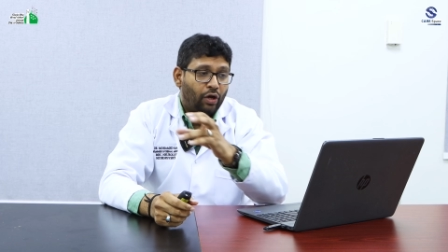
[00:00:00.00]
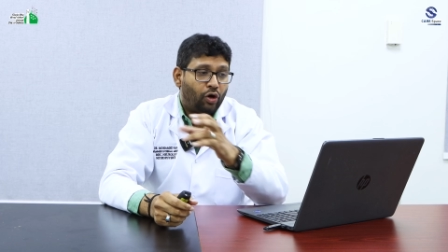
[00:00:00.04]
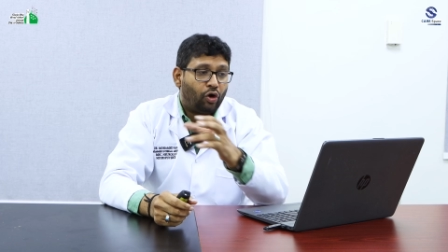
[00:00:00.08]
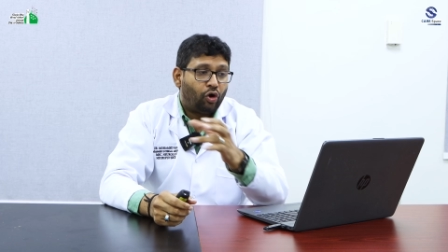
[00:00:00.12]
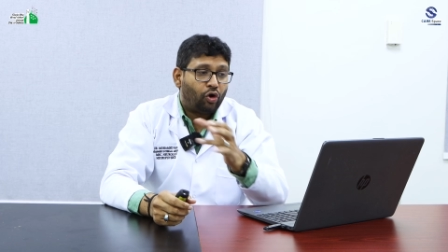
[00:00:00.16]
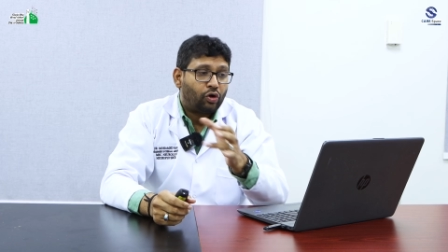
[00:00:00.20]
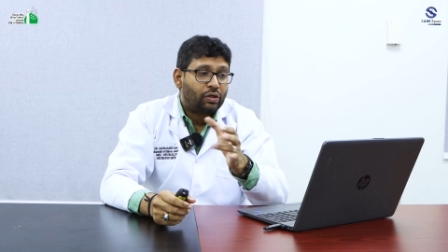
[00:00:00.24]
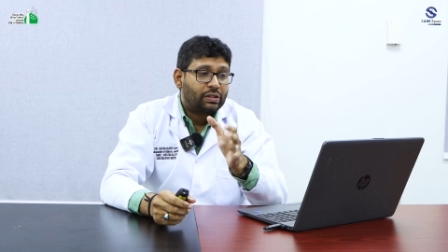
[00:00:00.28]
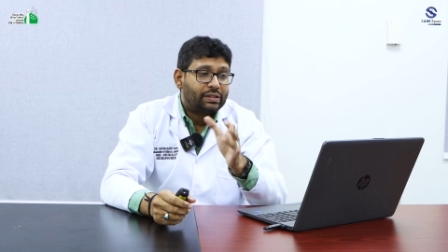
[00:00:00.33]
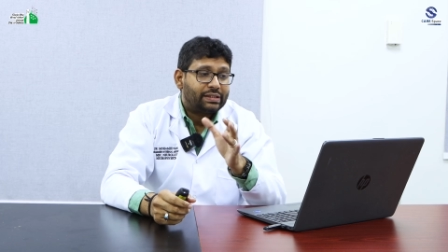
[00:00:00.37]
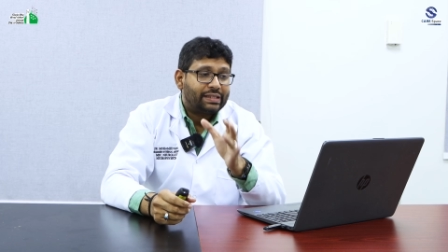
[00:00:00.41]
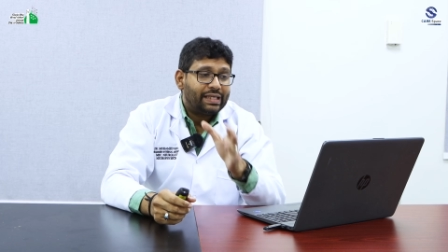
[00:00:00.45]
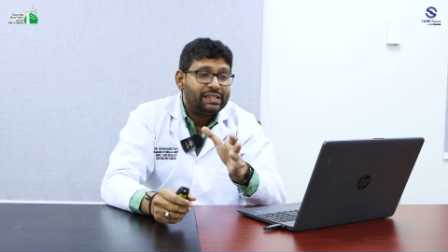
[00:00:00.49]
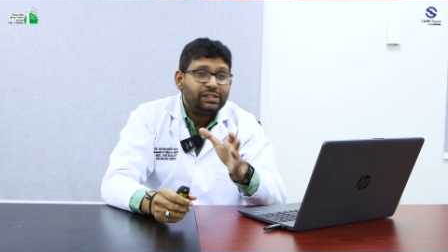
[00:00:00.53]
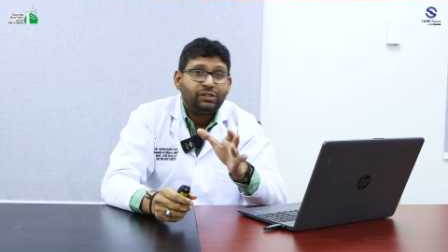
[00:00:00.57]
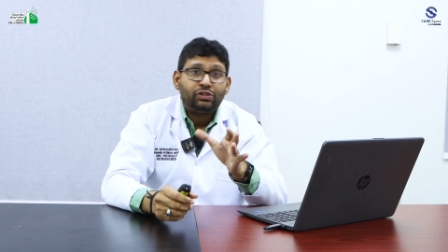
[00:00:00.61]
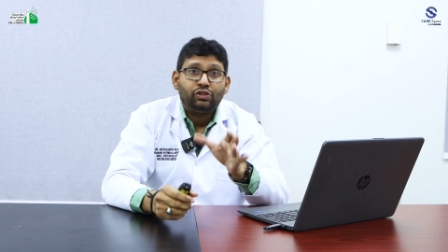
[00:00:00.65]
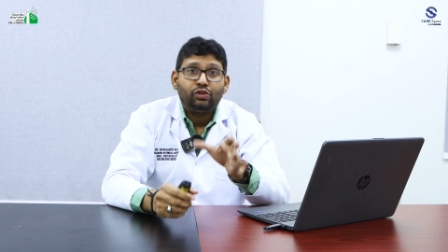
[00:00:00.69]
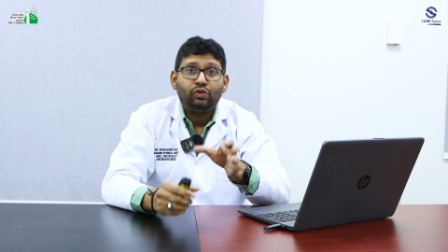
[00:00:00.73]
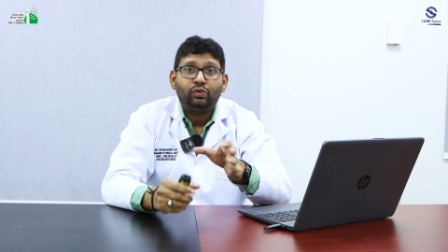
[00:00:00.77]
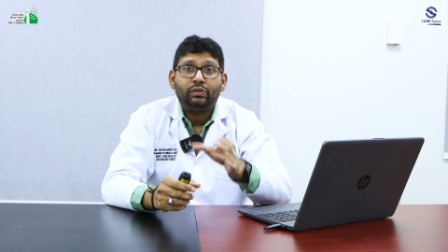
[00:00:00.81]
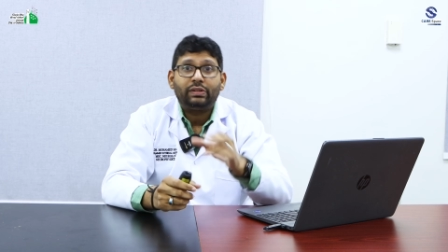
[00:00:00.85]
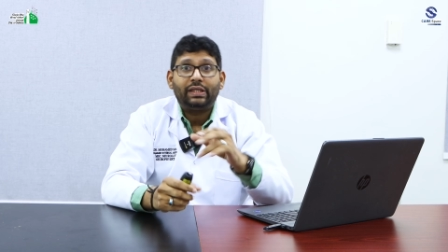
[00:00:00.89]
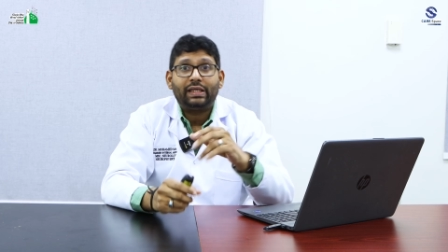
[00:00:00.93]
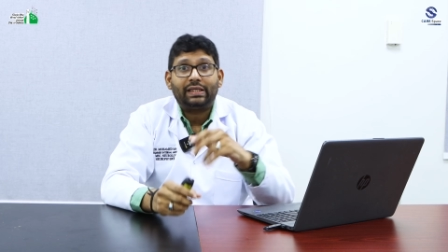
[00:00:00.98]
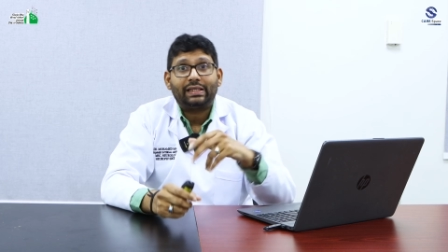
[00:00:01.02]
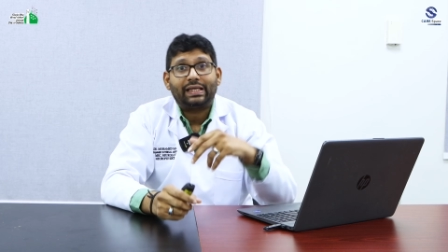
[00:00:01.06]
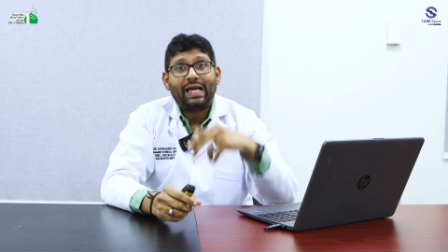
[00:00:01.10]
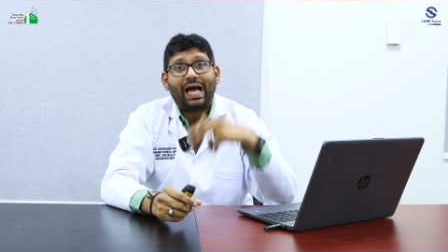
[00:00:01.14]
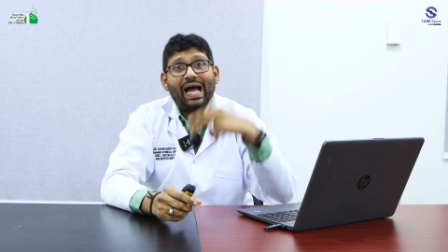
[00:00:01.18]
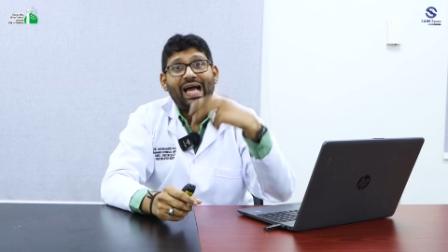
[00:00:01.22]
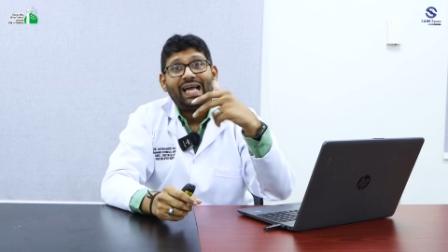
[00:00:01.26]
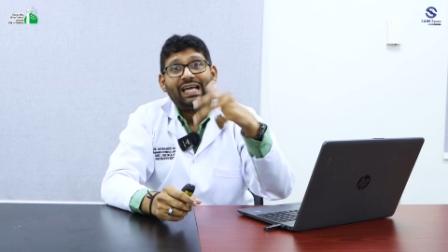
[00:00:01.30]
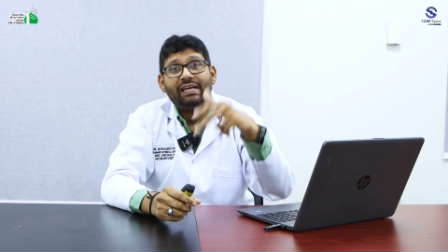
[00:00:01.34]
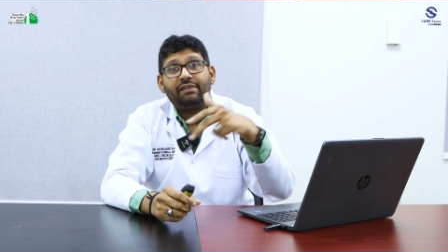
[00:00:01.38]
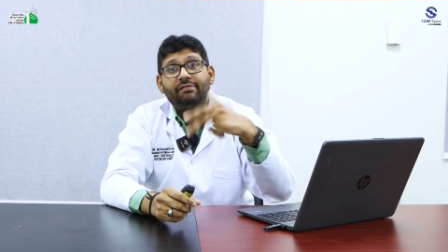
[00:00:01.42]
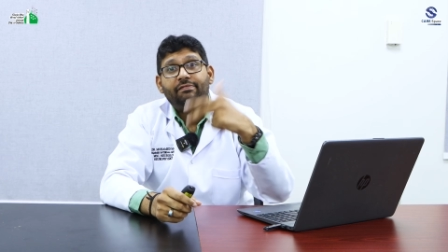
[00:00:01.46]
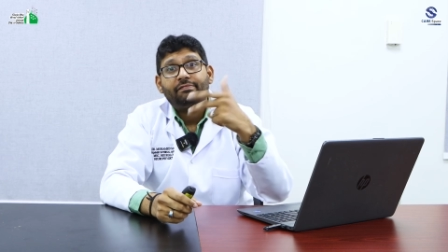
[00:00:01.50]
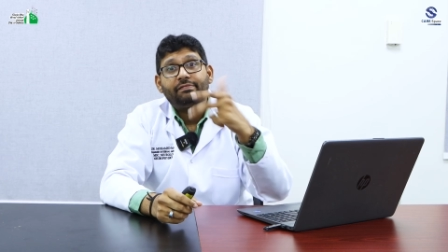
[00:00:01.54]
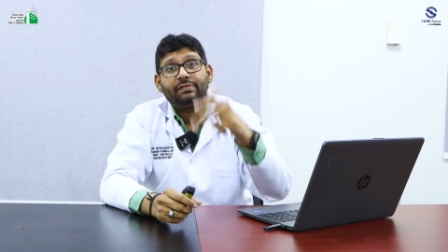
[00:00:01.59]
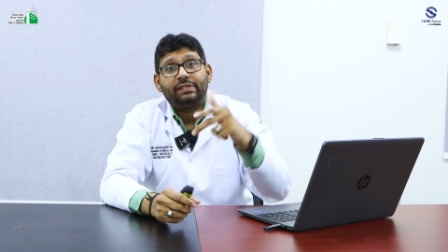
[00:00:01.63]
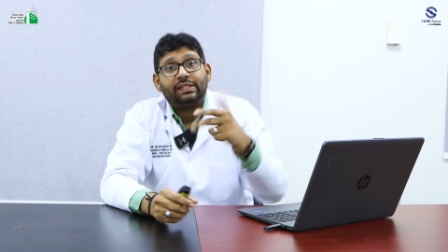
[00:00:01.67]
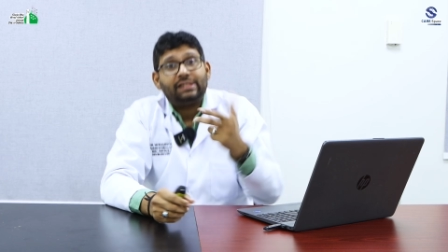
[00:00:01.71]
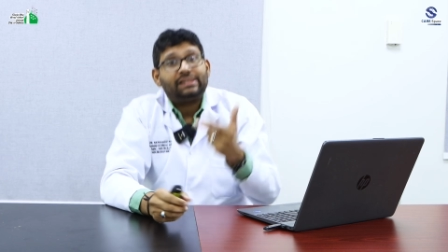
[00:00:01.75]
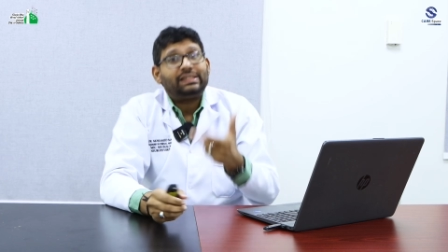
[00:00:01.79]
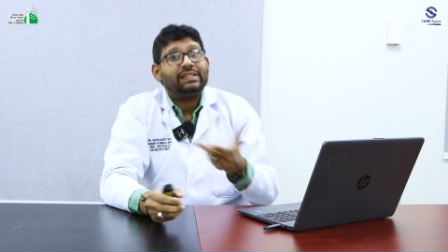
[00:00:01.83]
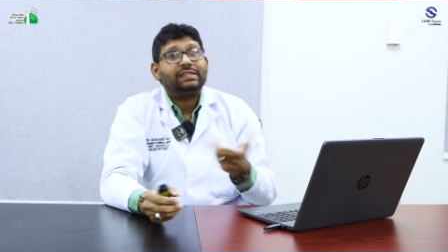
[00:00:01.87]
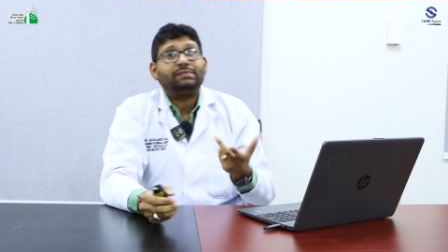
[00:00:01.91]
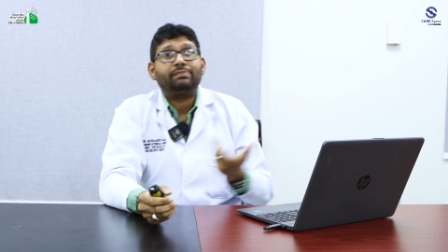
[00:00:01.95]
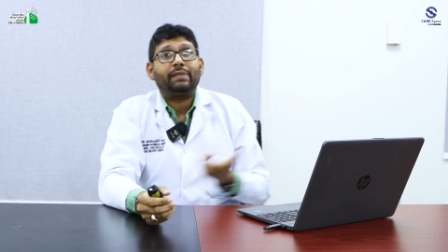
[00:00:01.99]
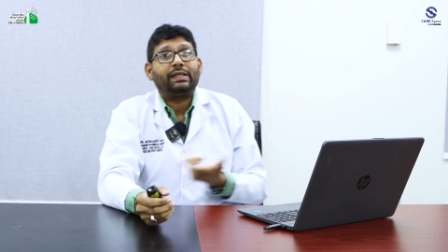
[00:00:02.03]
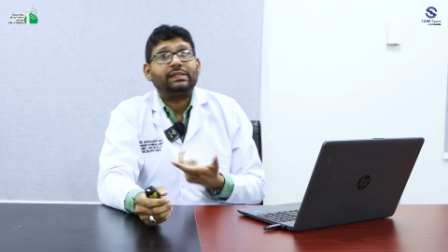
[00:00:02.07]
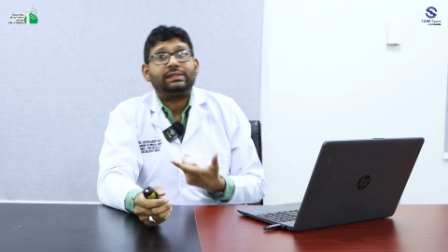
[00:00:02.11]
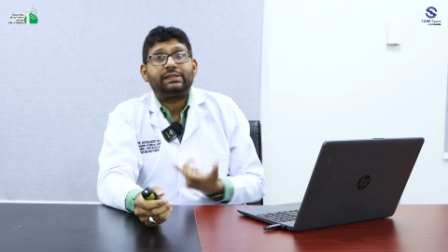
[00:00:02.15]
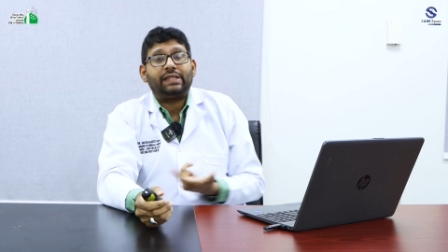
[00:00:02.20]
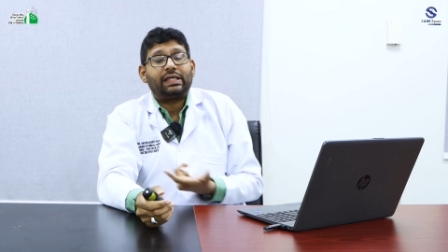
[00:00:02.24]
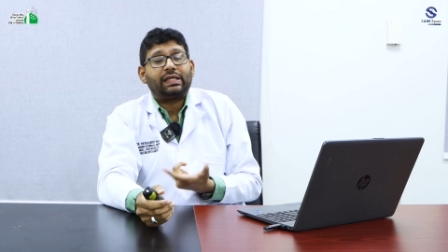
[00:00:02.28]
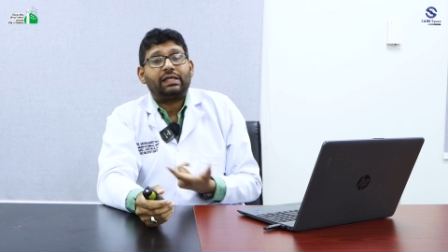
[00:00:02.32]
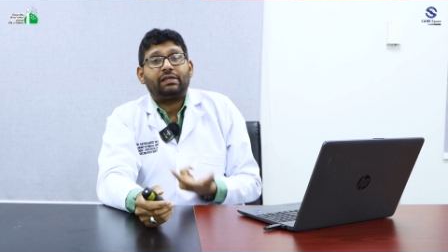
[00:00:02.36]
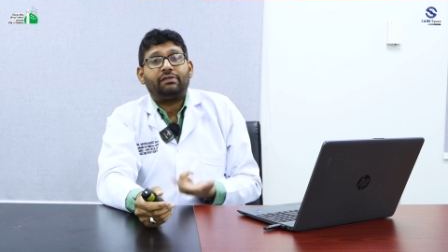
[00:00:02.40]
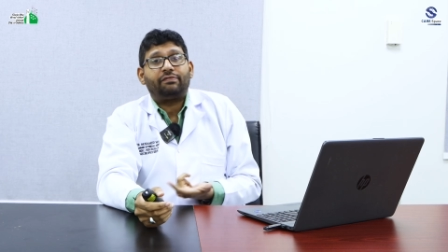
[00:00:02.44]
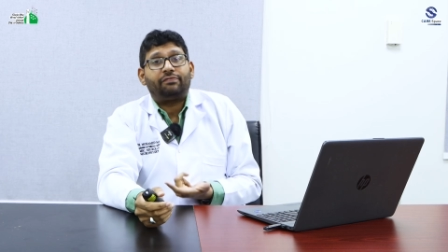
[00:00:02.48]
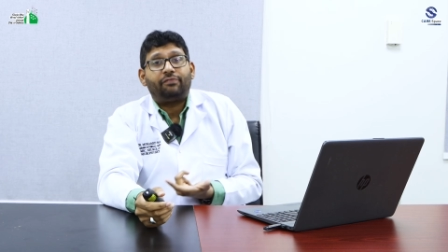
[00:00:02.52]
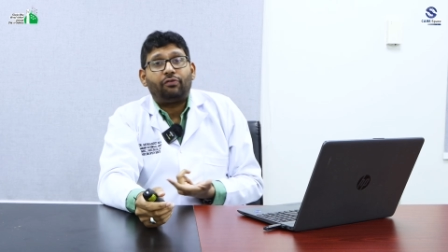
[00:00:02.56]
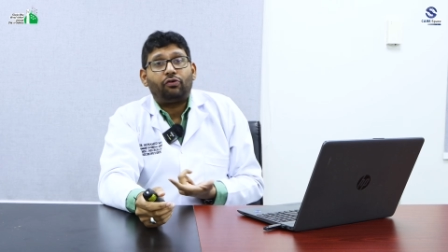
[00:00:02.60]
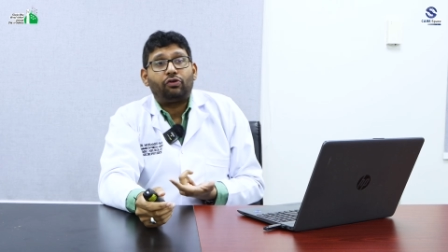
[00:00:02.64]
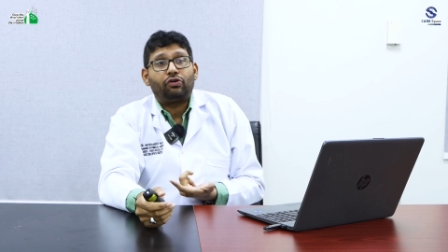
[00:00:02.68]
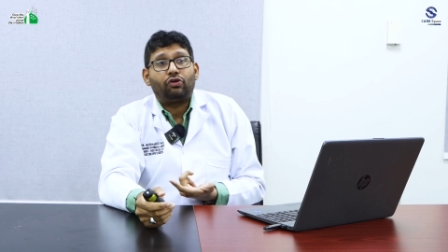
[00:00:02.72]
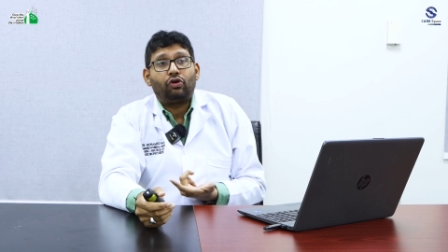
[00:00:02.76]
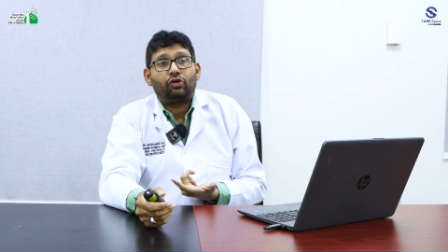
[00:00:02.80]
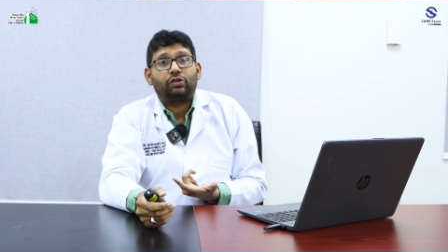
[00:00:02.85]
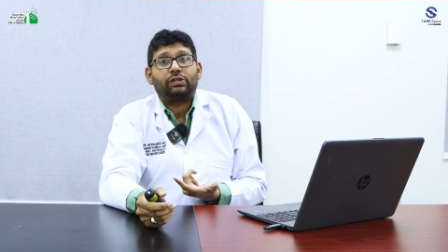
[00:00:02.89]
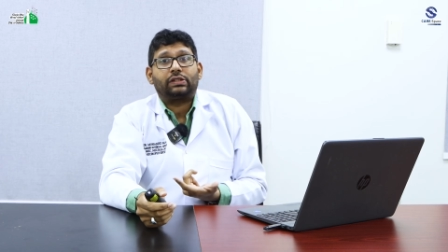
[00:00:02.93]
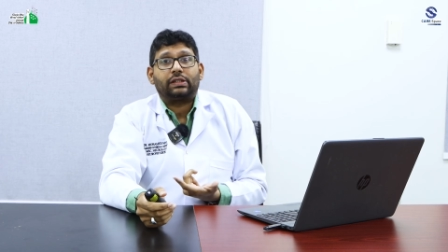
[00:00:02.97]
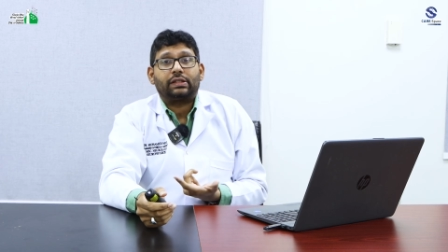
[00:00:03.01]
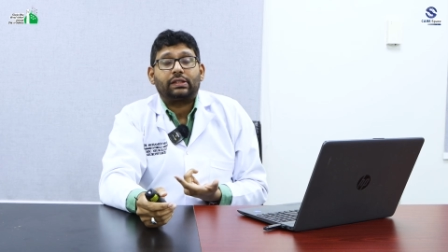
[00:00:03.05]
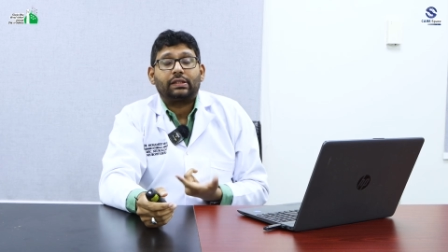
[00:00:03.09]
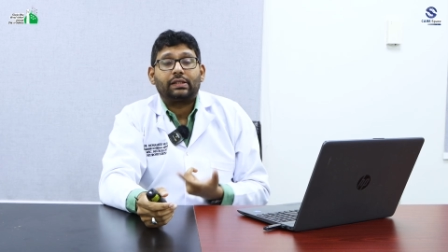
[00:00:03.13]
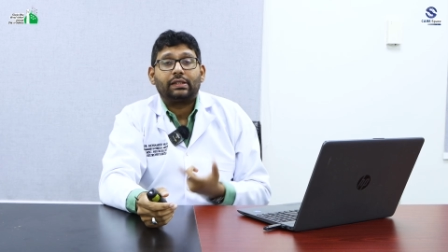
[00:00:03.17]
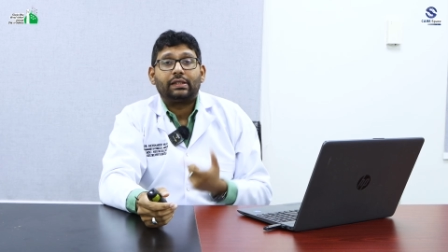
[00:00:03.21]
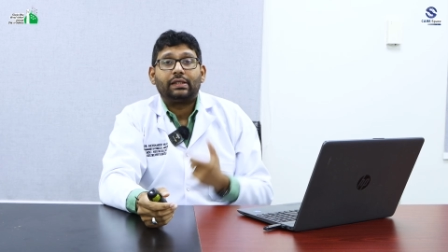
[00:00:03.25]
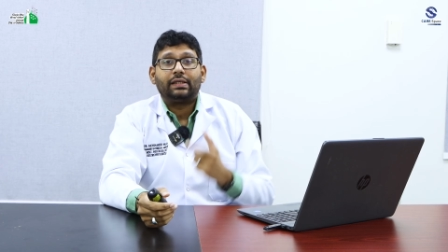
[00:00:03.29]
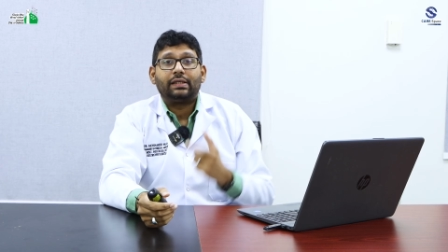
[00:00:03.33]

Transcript: or tells you that this is my second fall, doctor,